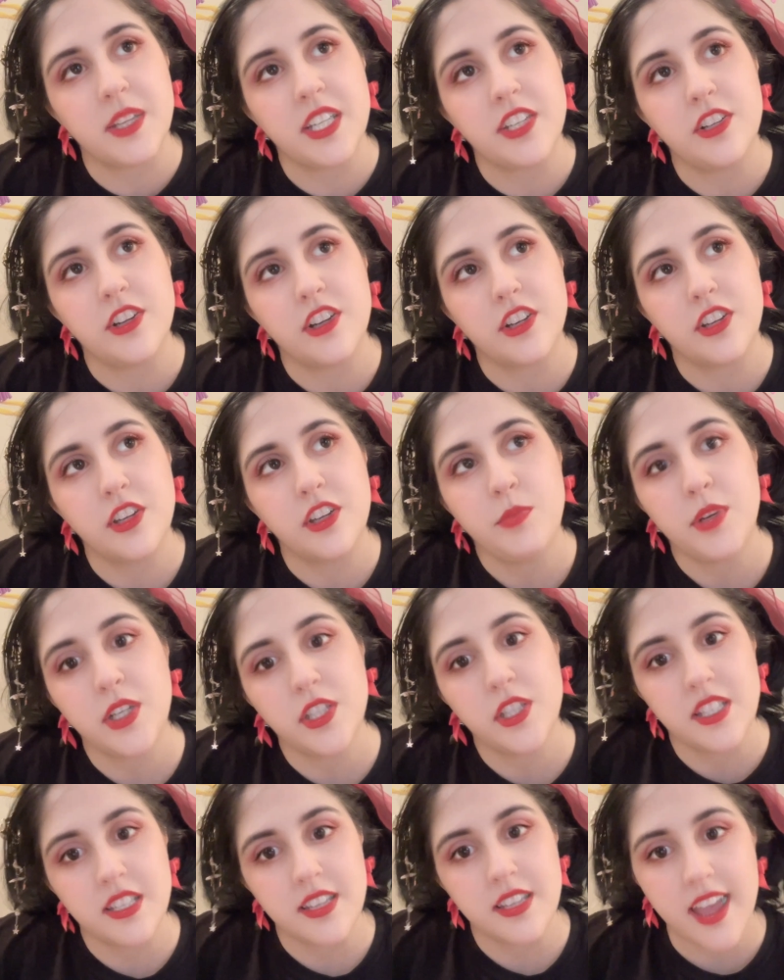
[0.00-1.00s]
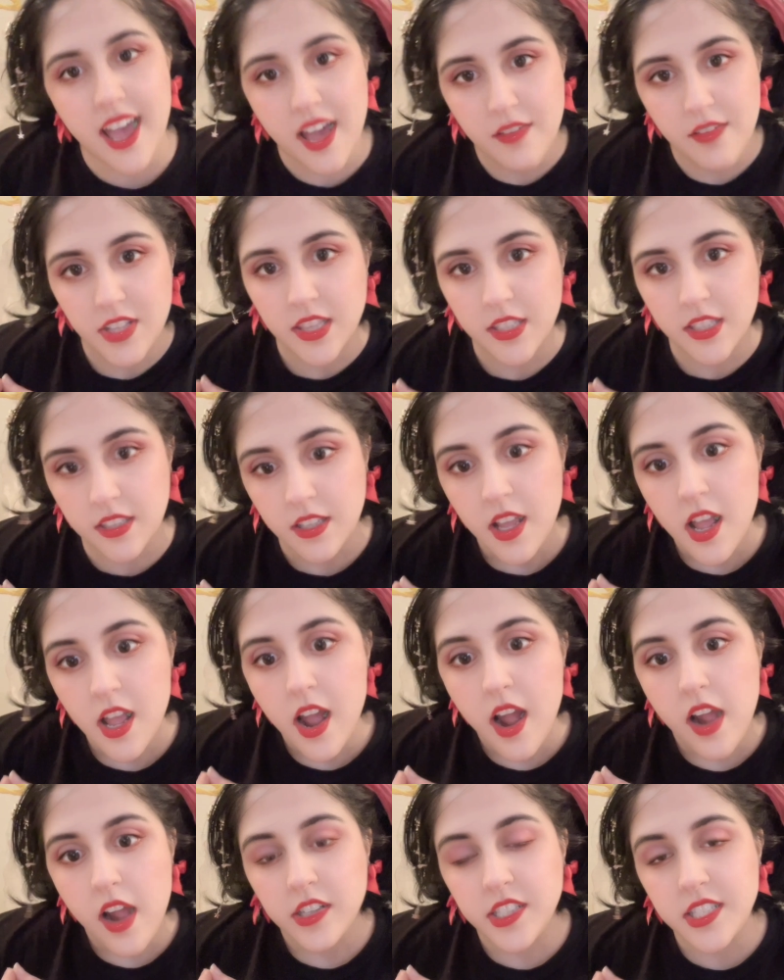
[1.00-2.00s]
And you're a good person to have on the,
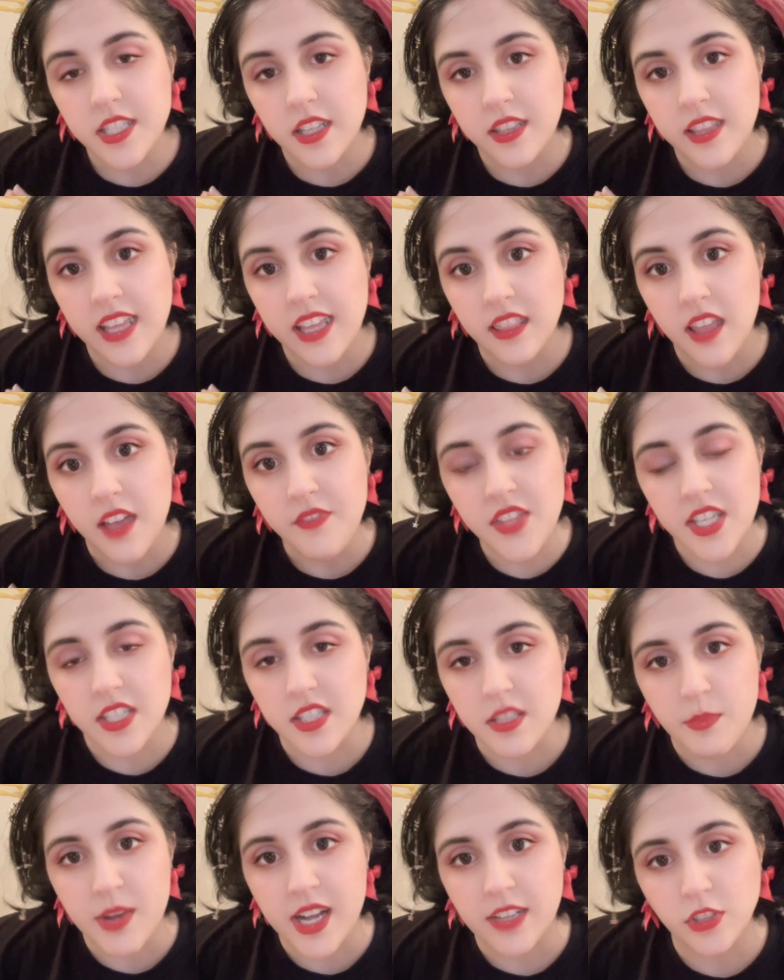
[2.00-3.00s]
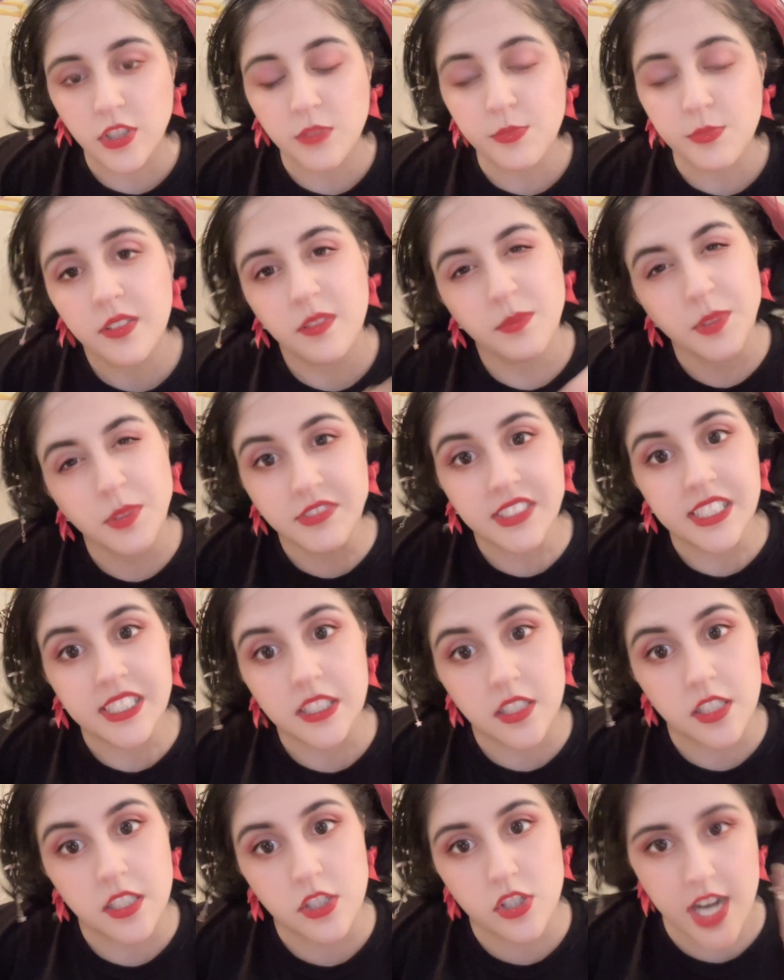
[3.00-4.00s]
they love this about you. People
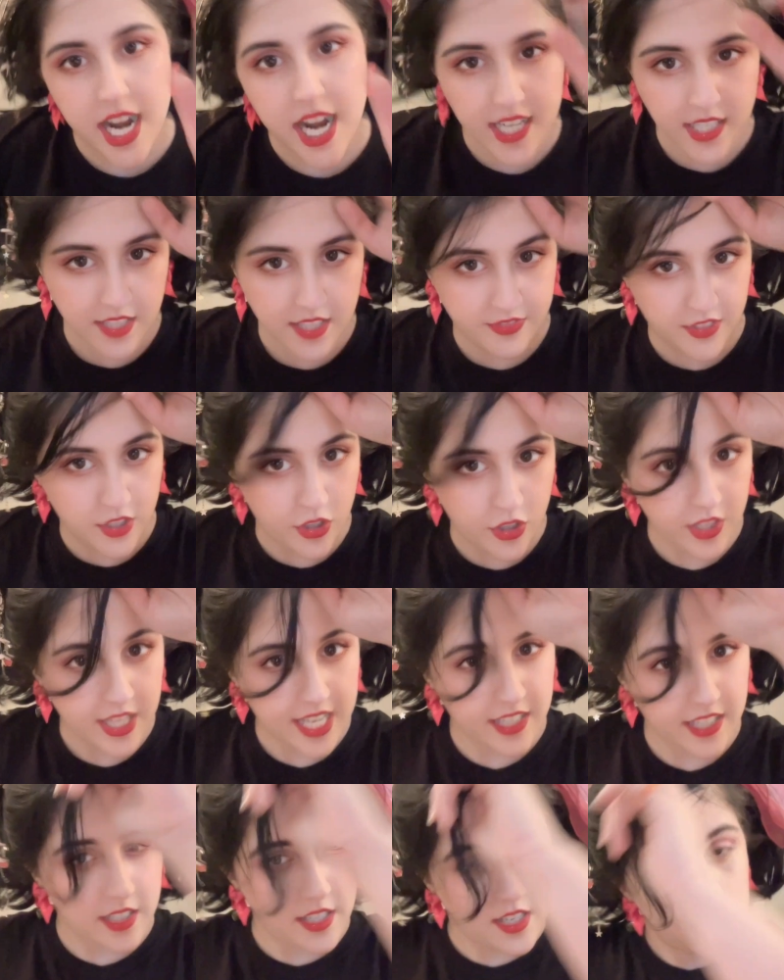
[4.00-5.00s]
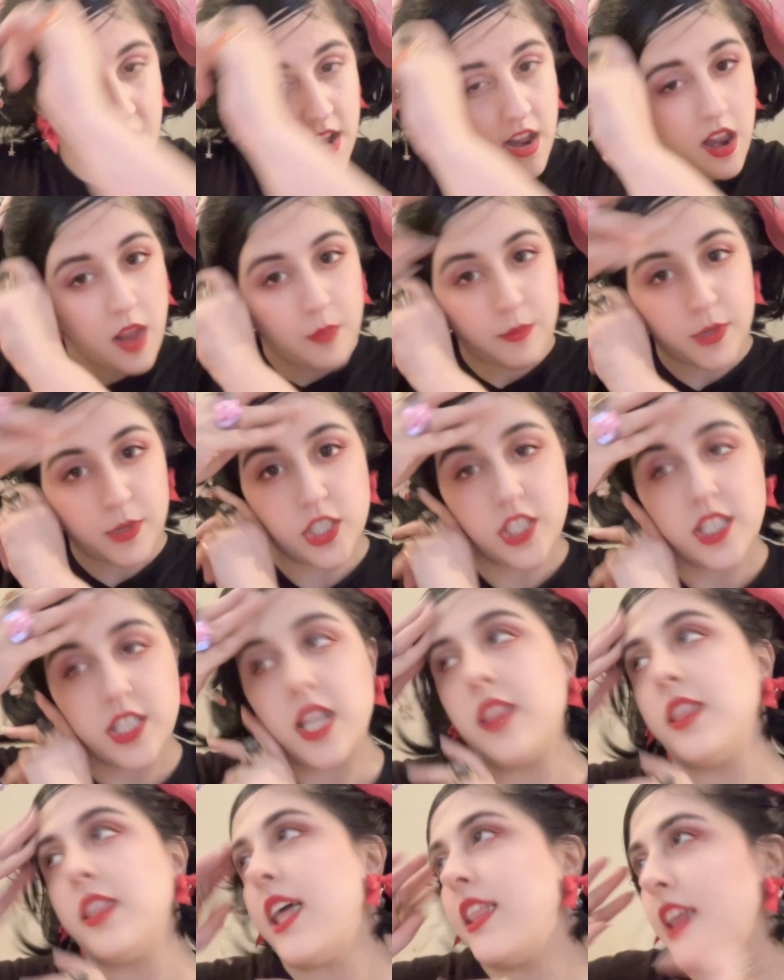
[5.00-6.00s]
find this attractive. You're like a
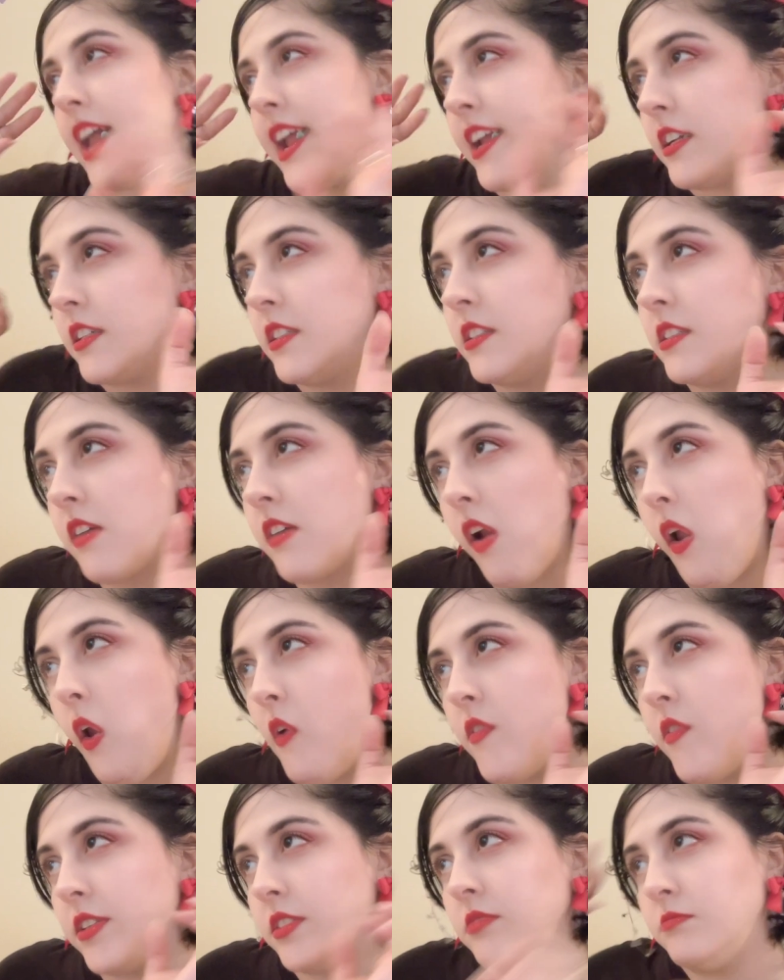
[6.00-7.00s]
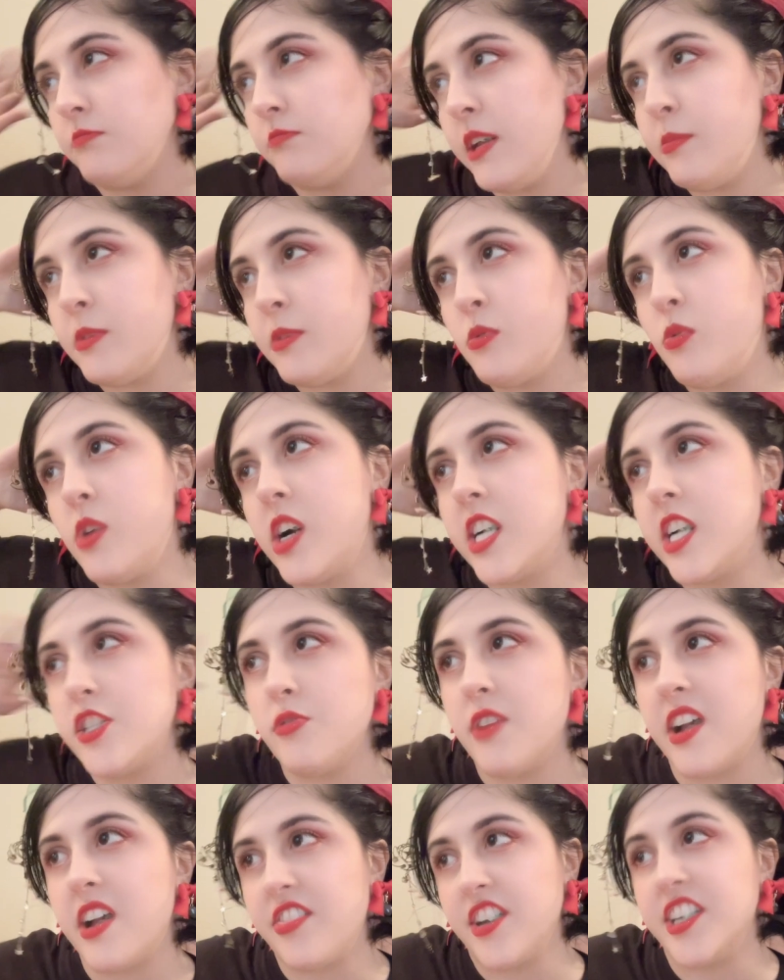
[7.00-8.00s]
person that, like, people
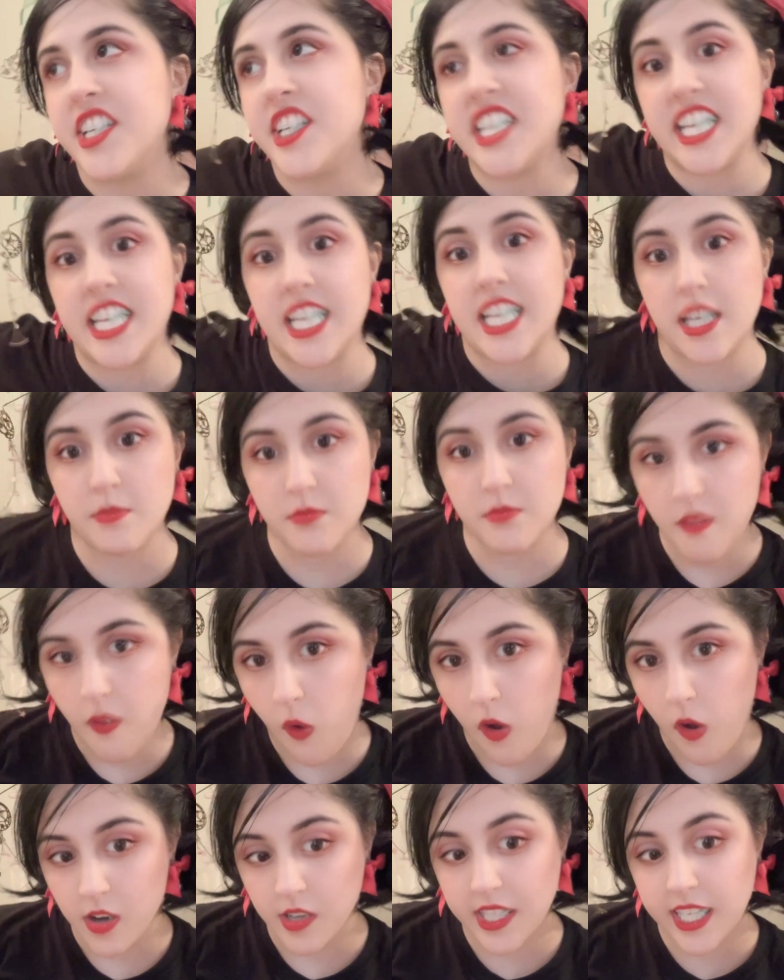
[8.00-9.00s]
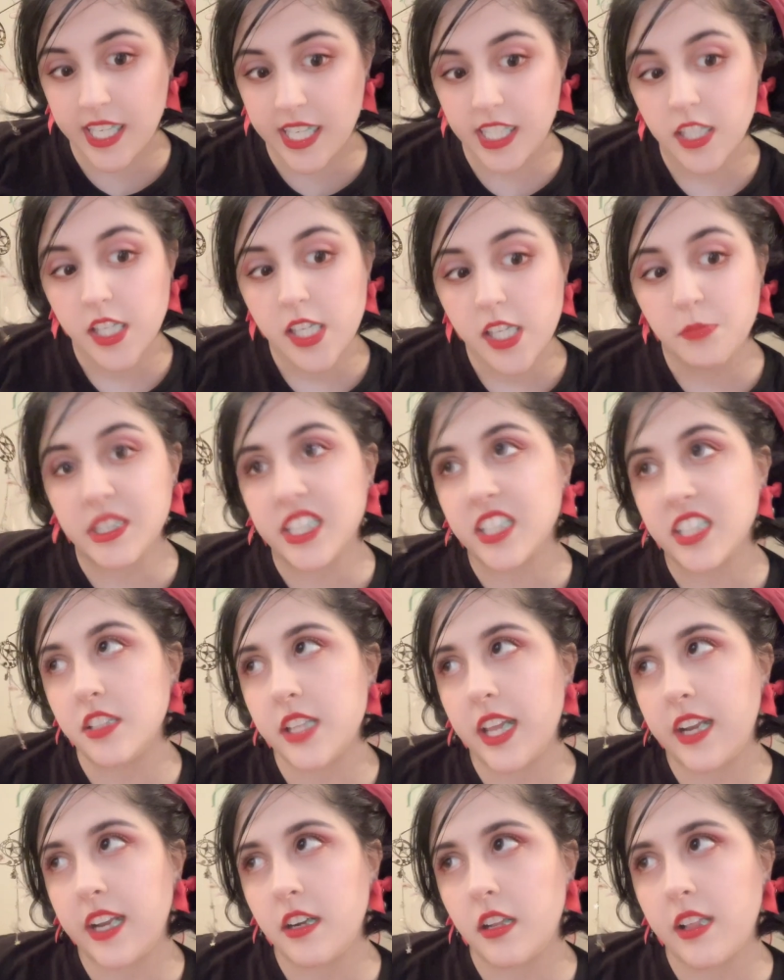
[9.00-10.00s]
want you on their team, okay?
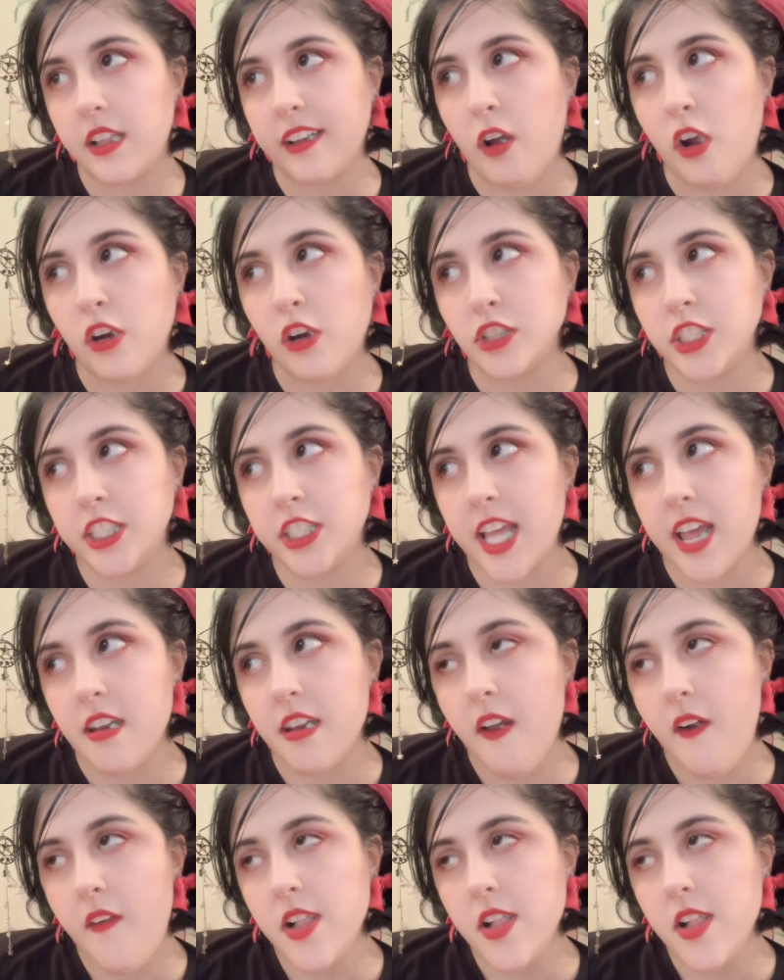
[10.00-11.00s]
Because they're not like, oh, shit.